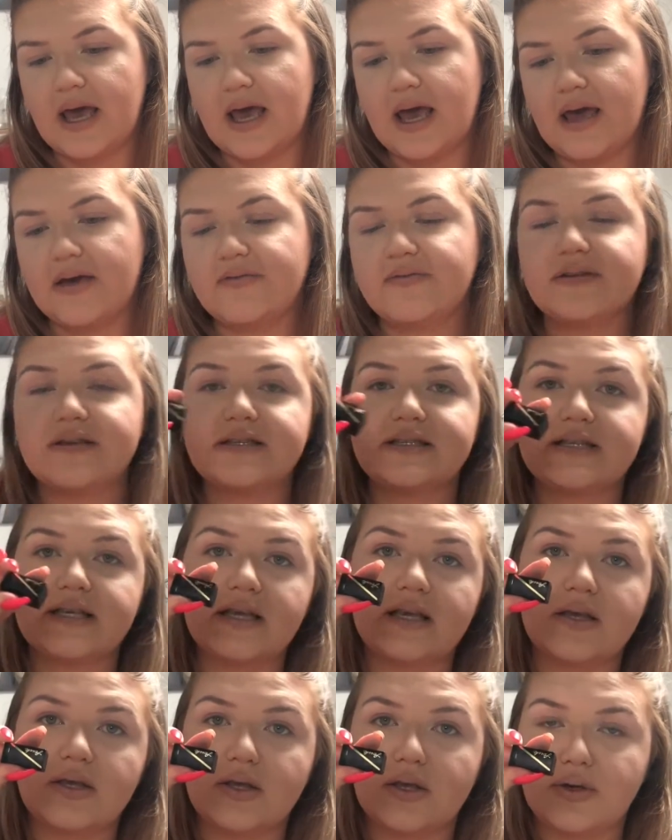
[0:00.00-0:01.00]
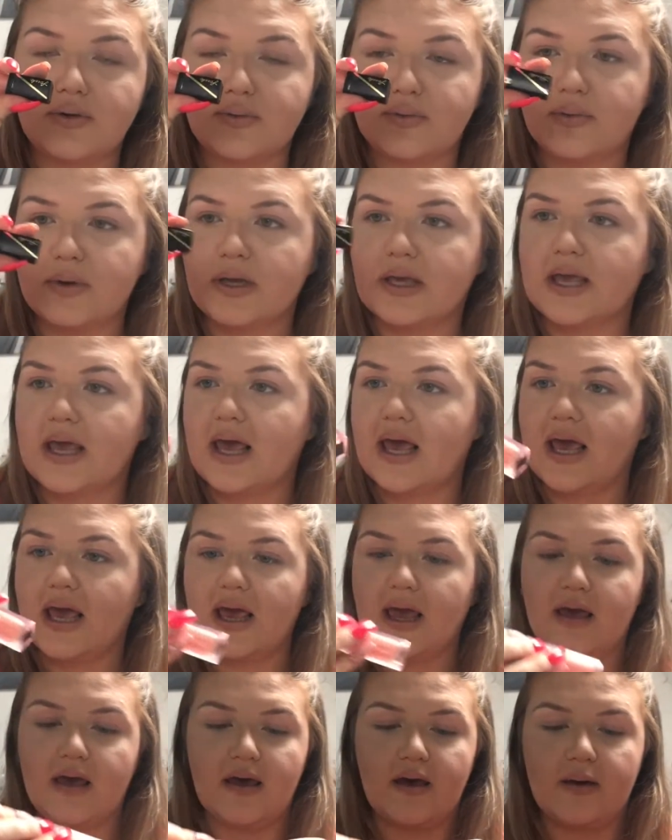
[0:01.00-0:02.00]

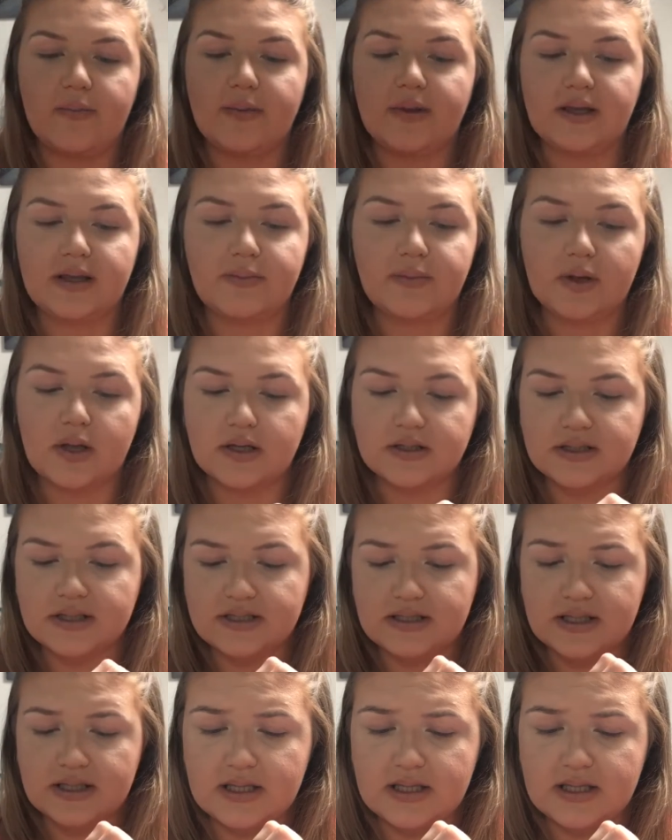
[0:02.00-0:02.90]
FCUK lip gloss.